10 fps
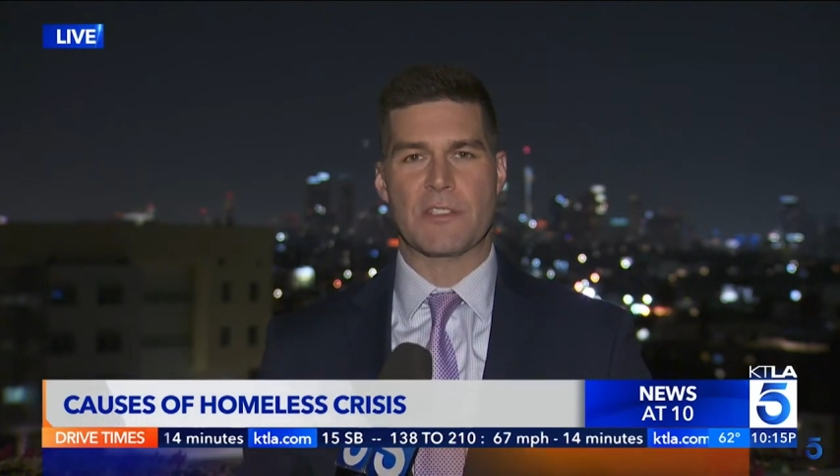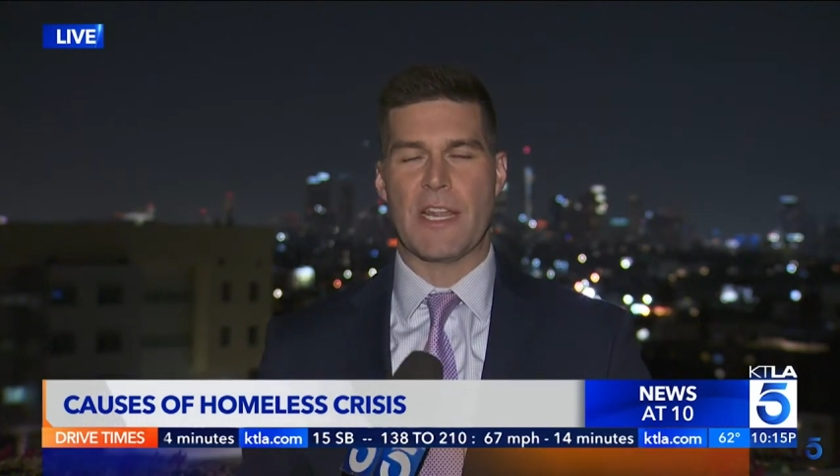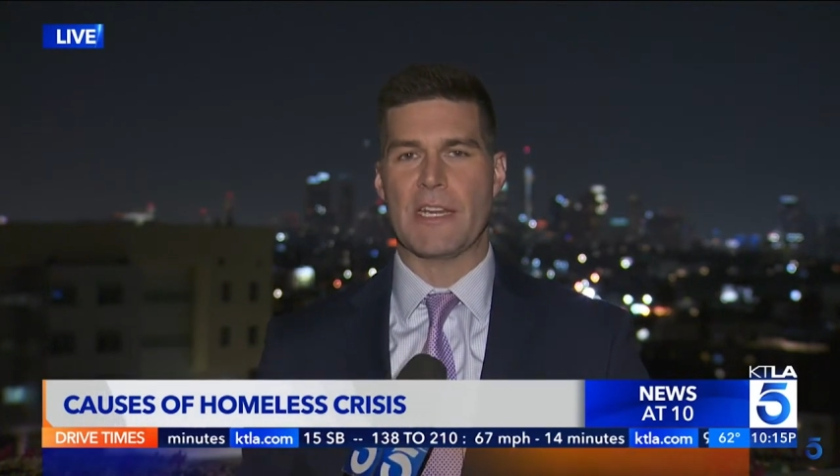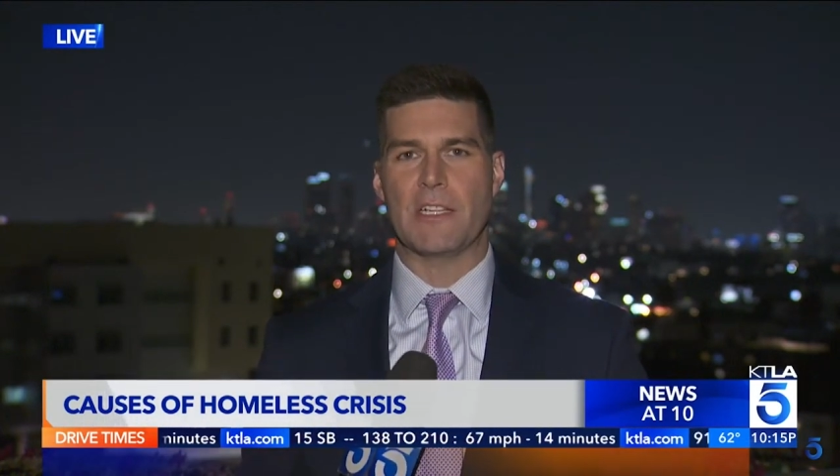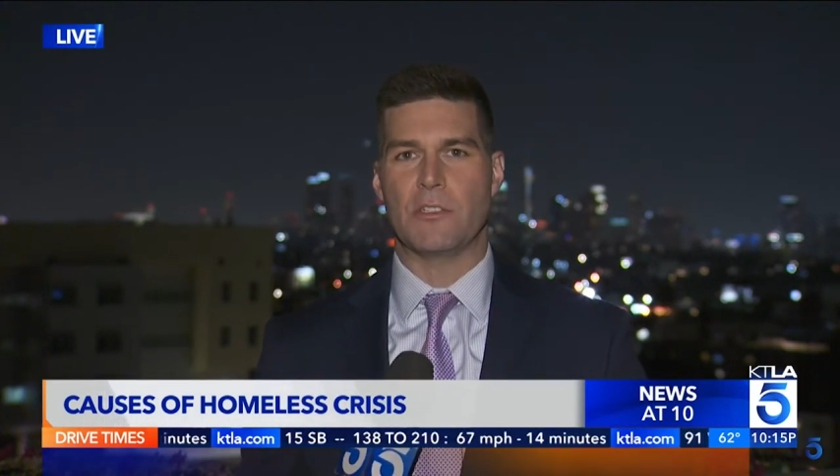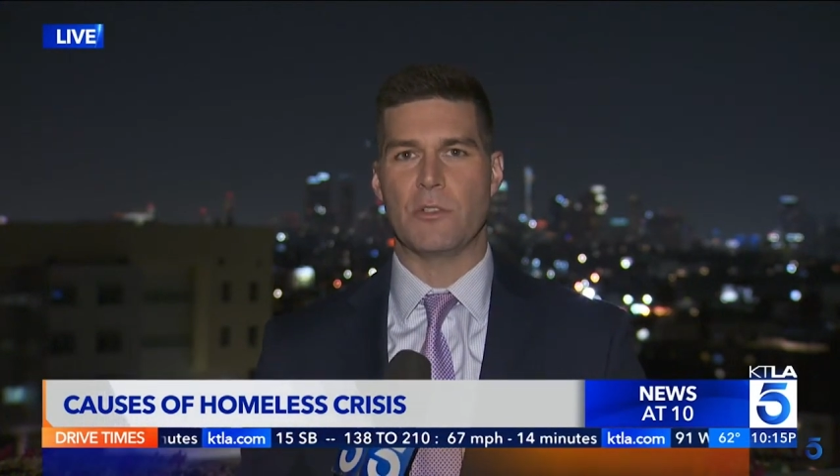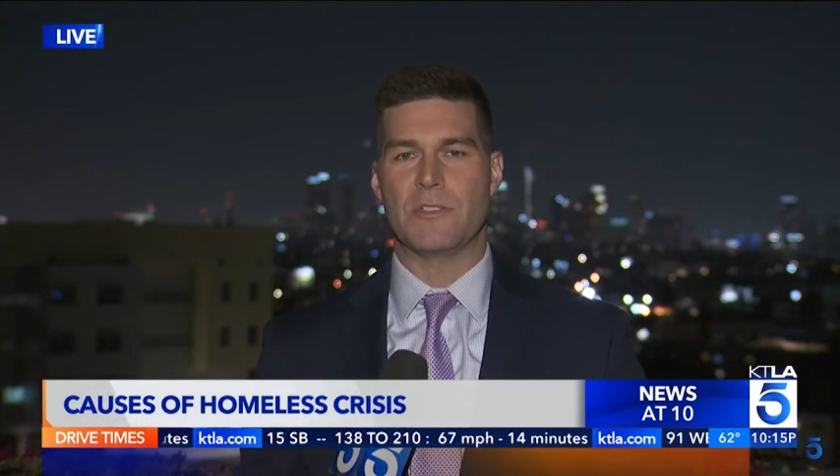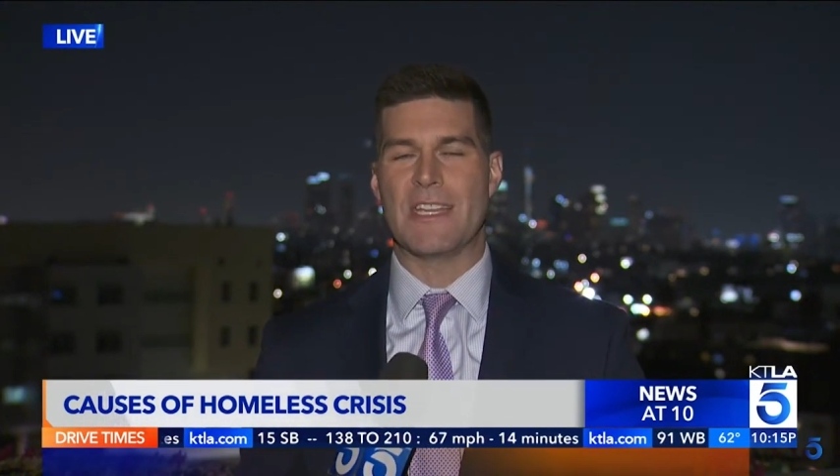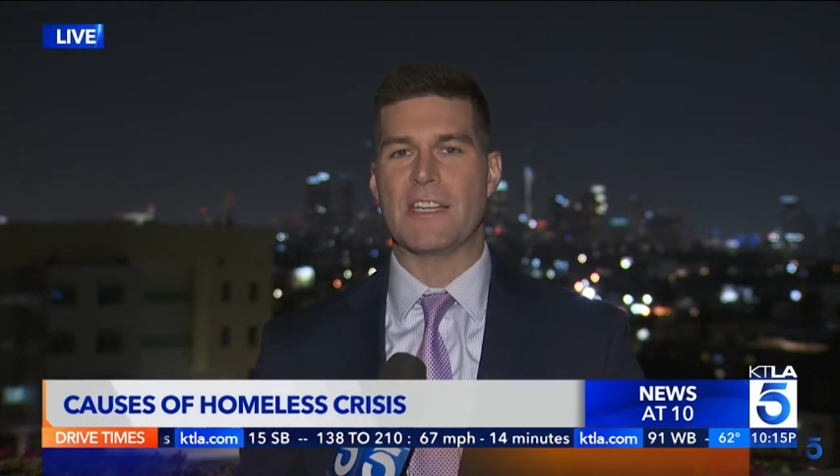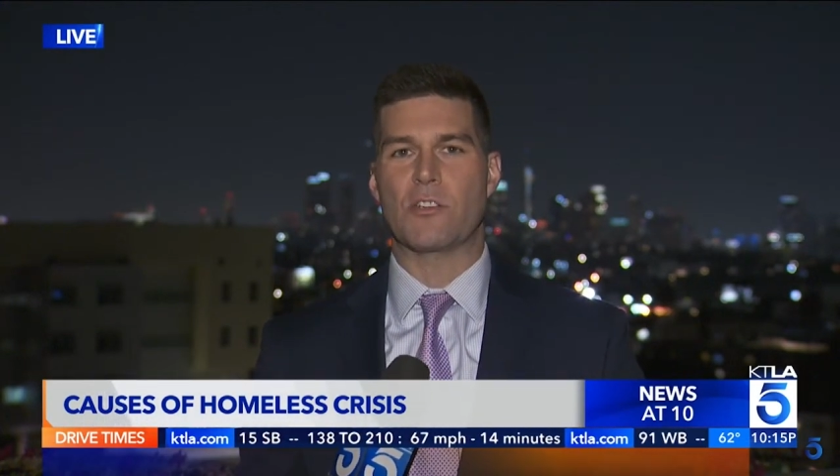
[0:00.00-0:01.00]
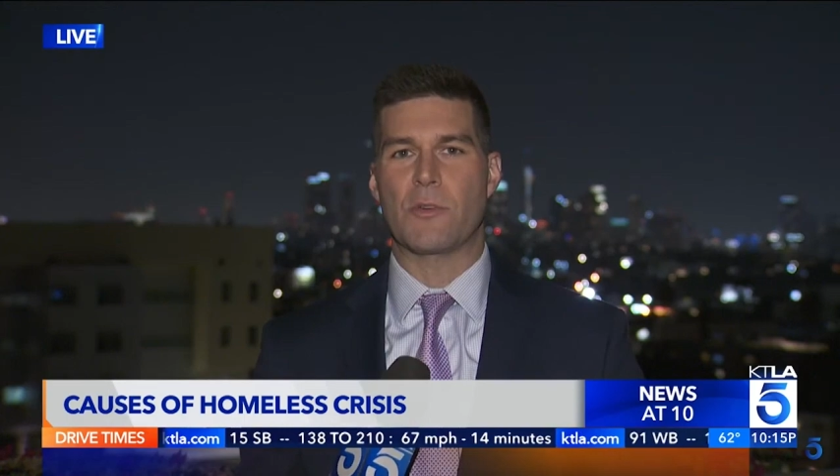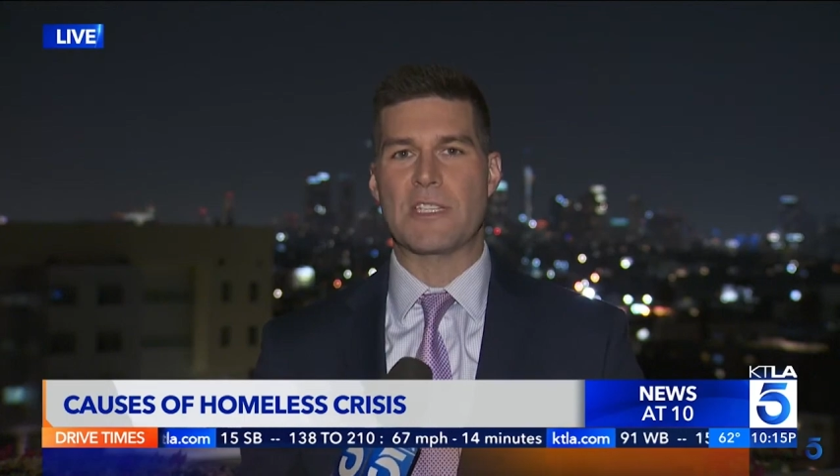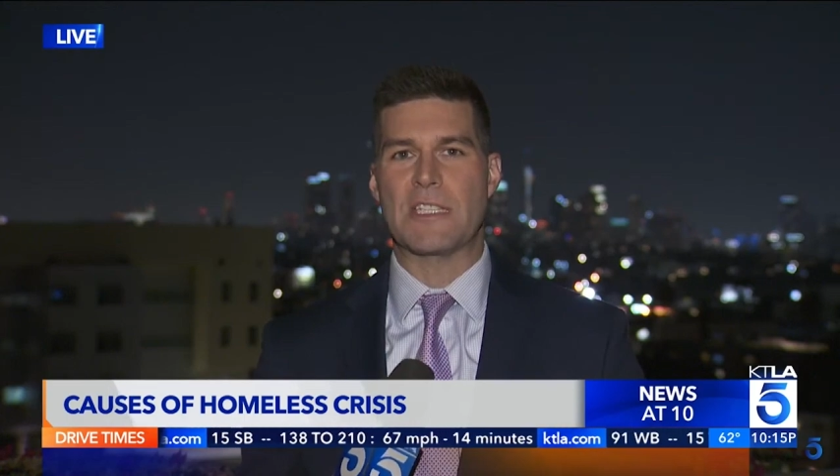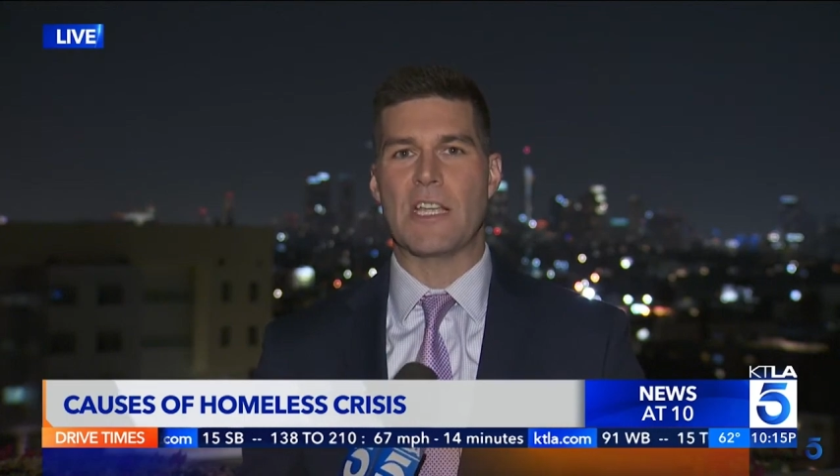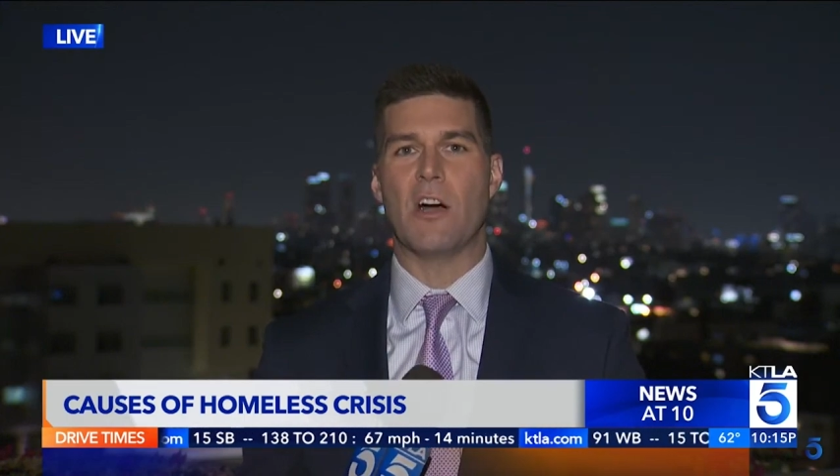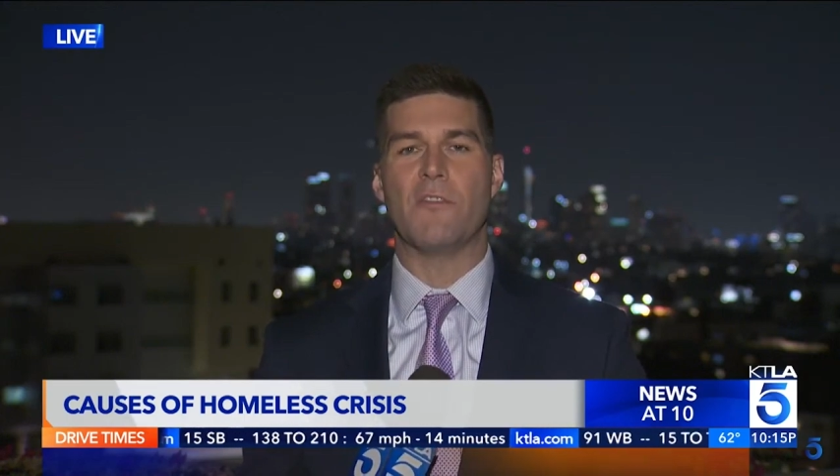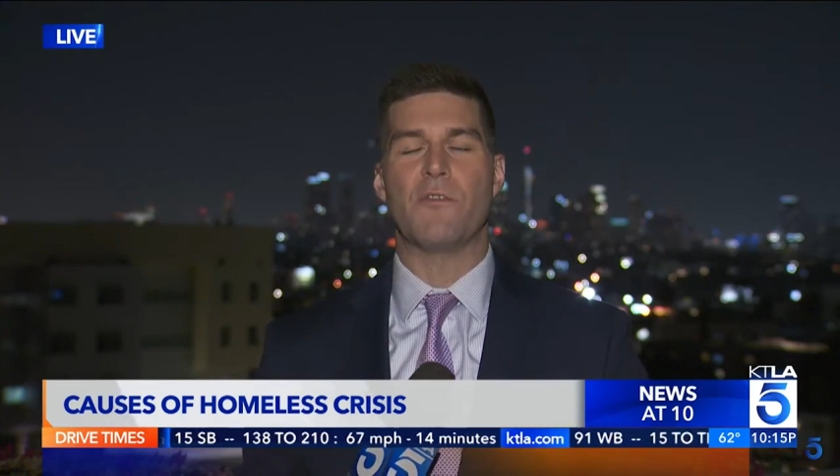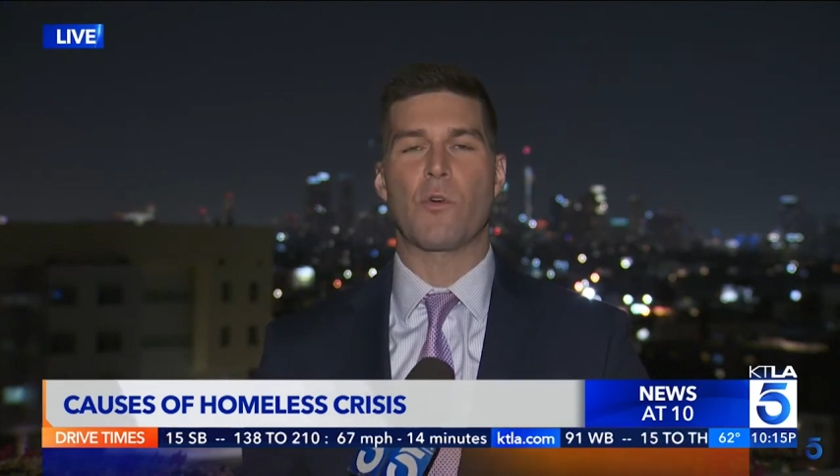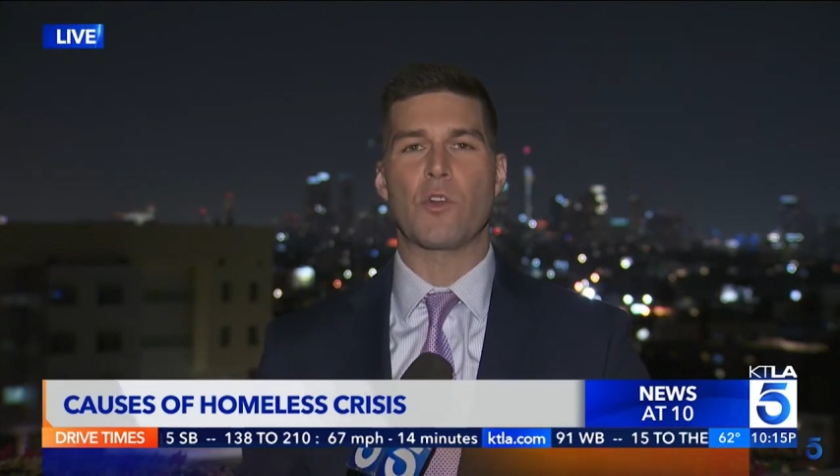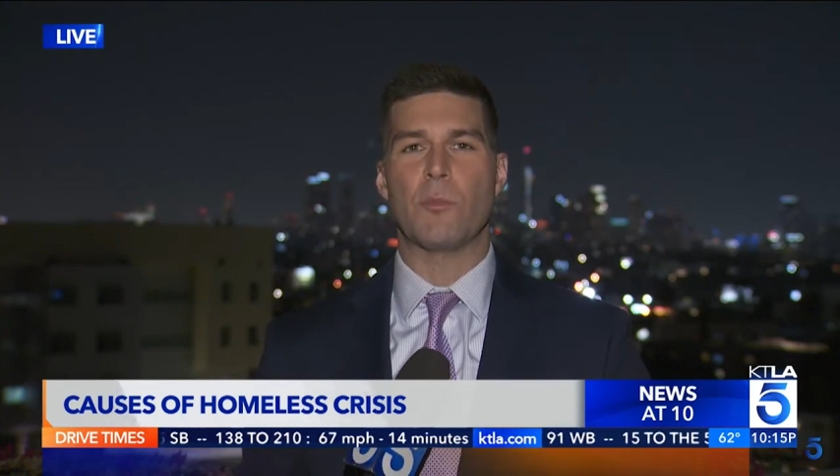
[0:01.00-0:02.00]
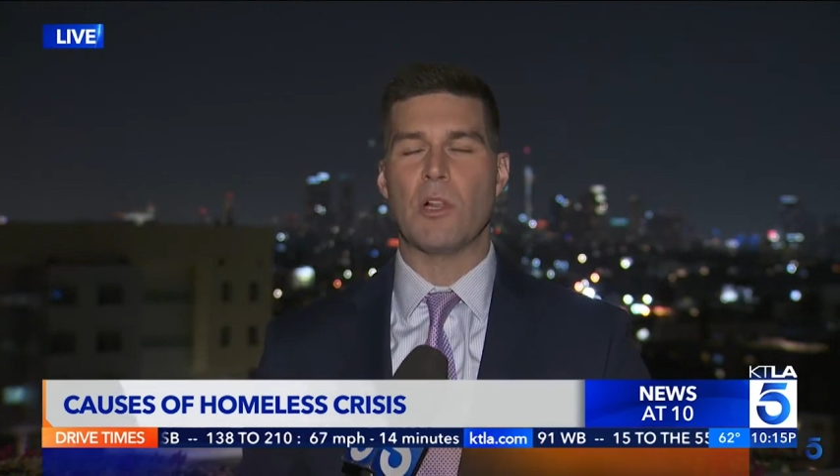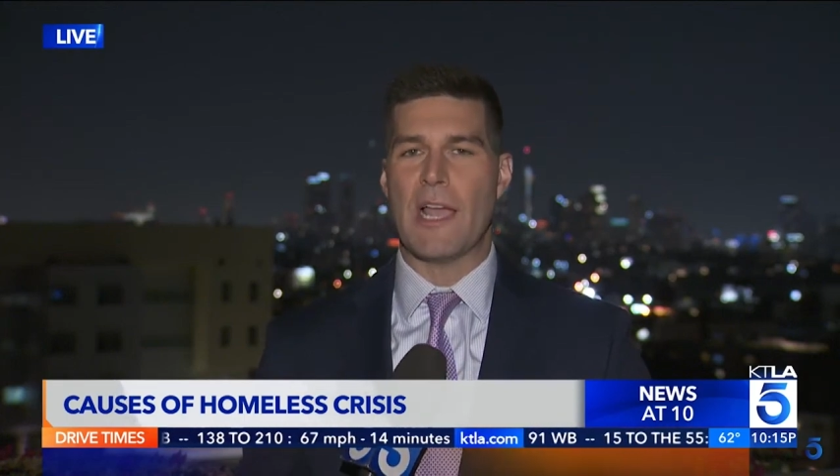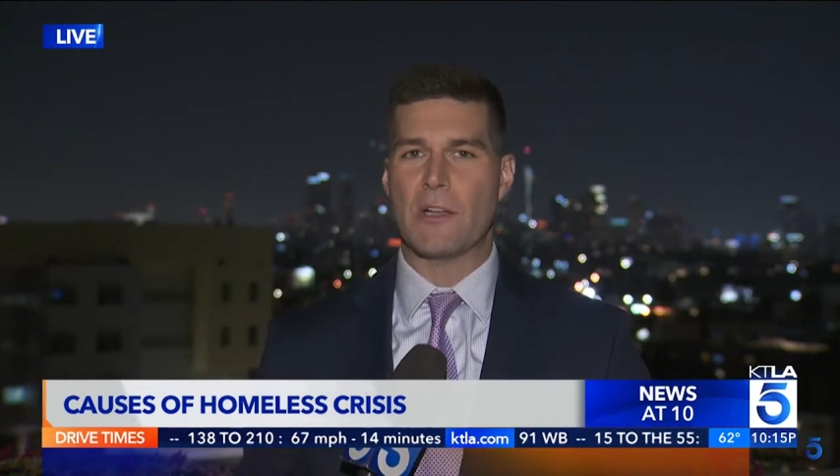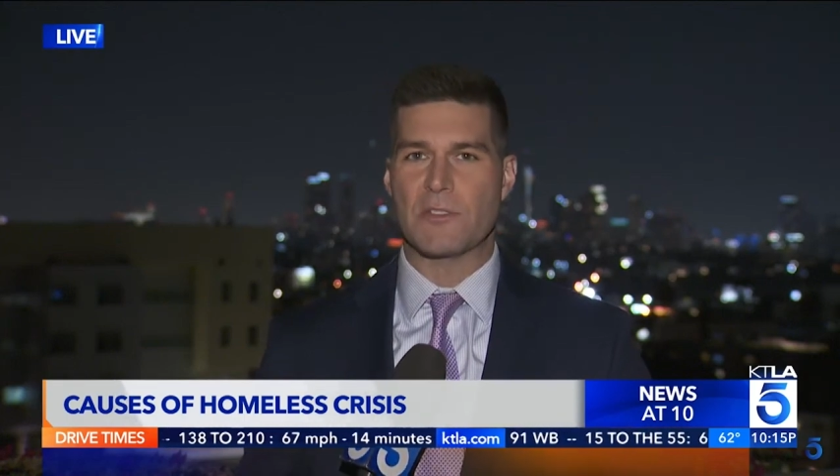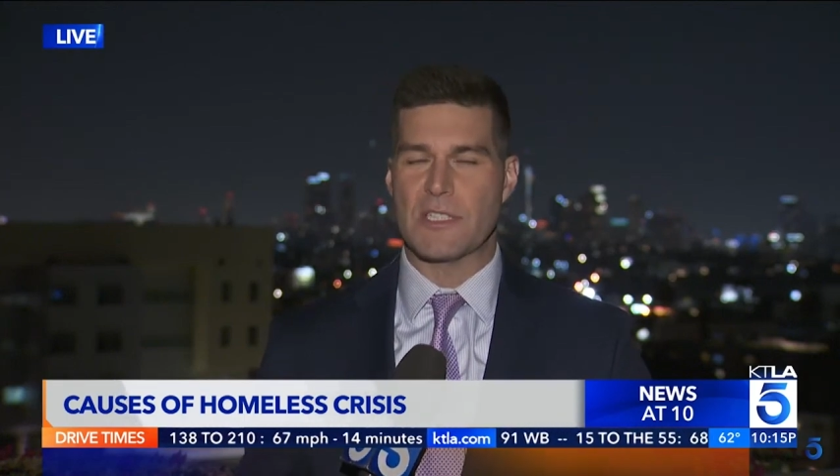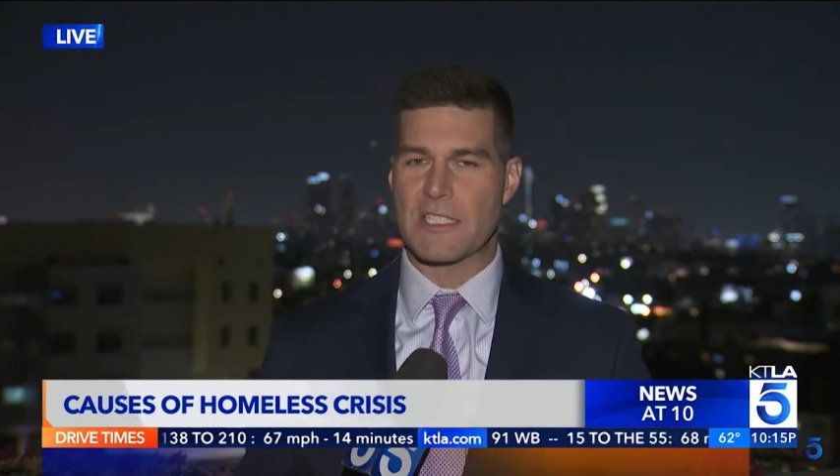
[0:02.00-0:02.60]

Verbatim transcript: that includes increasing affordable housing,